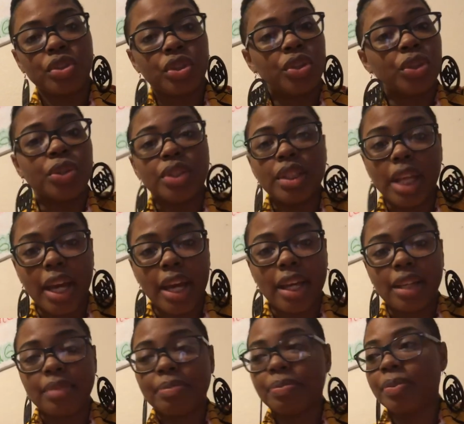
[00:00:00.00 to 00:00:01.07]

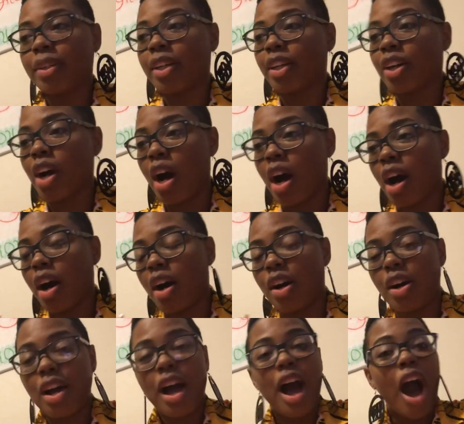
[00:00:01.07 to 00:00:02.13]
Tuesday get a
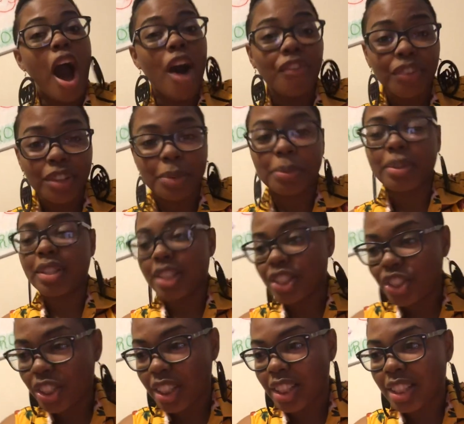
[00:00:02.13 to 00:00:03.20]
call, offer the
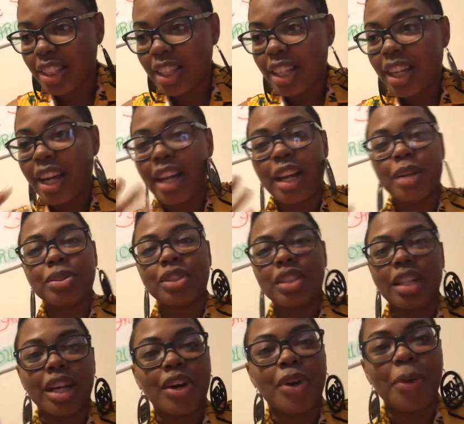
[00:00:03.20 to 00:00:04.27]
position, and I was just
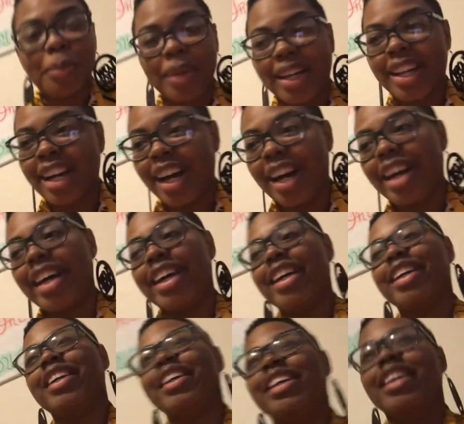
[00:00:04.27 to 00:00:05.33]
like, oh my God,